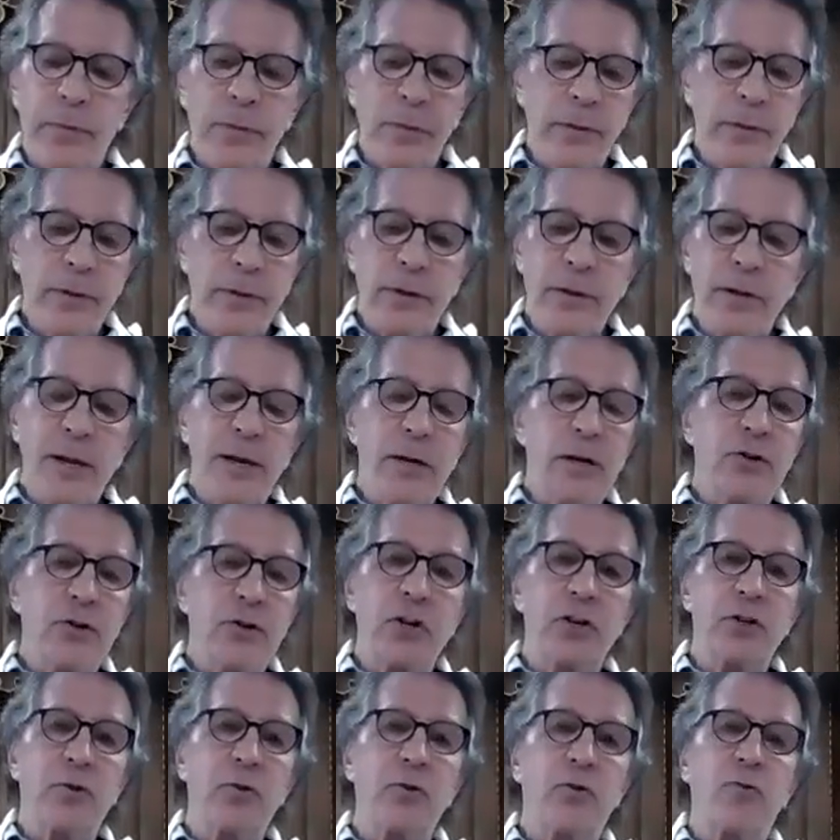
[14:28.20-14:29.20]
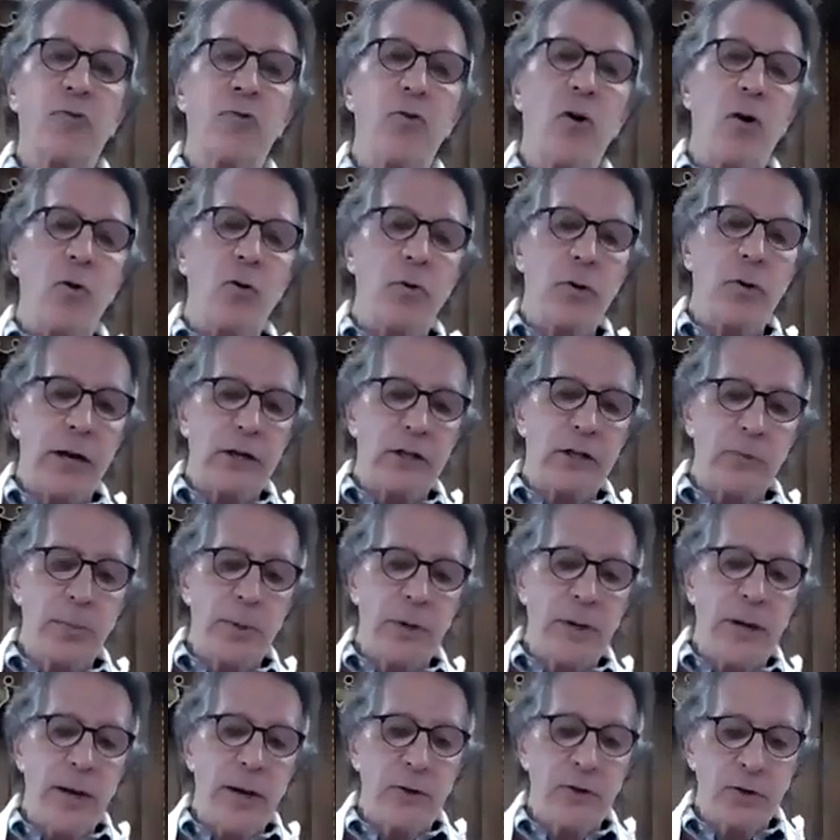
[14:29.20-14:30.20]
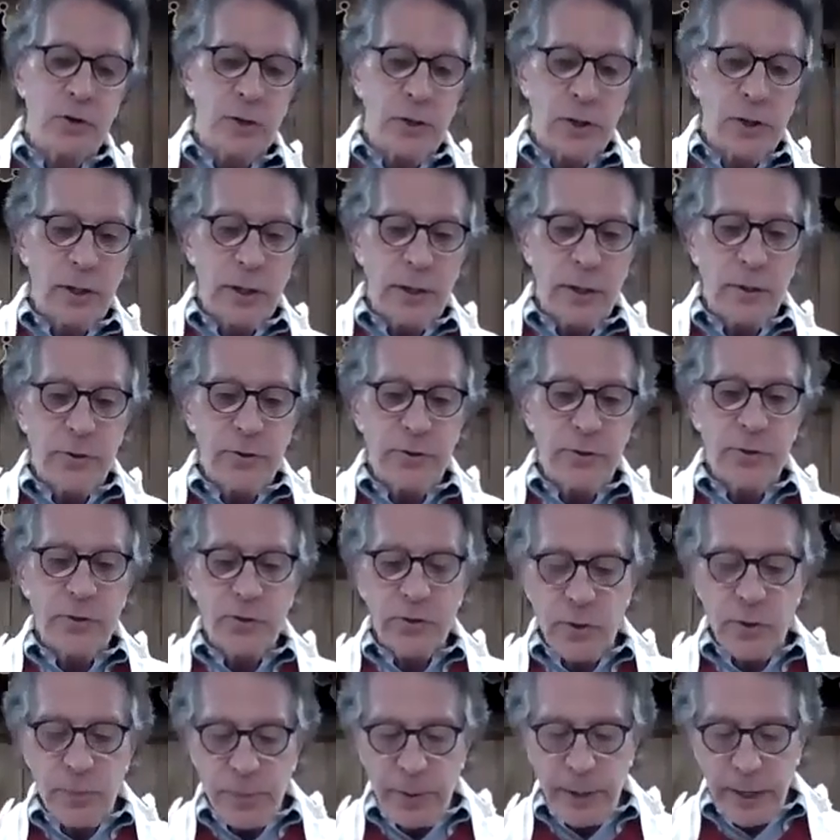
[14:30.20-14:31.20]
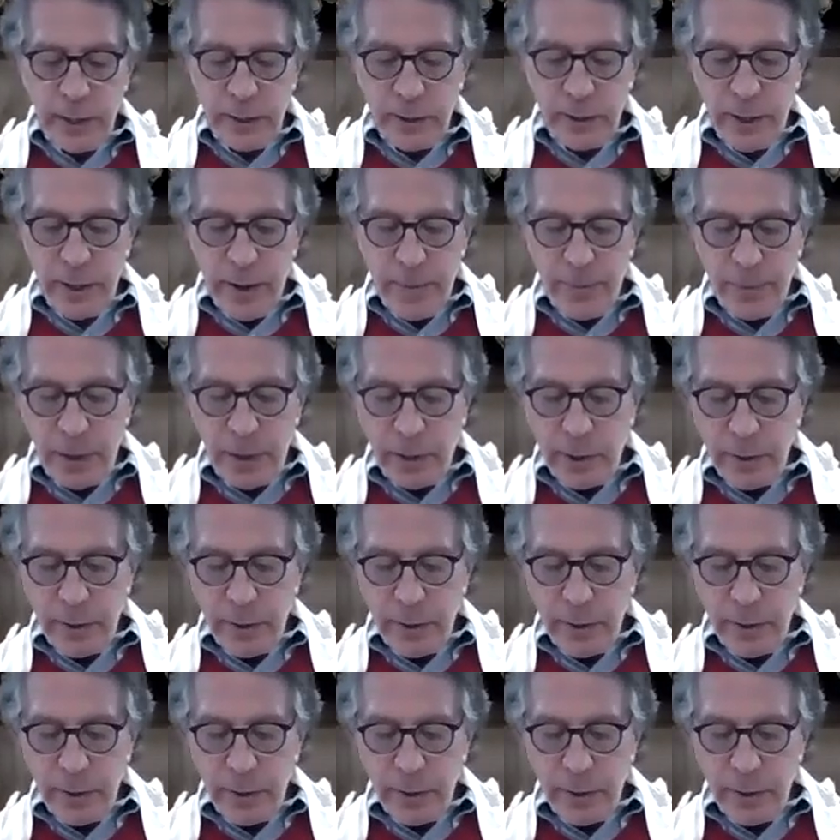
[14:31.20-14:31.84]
the need has just grown exponentially since the pandemic.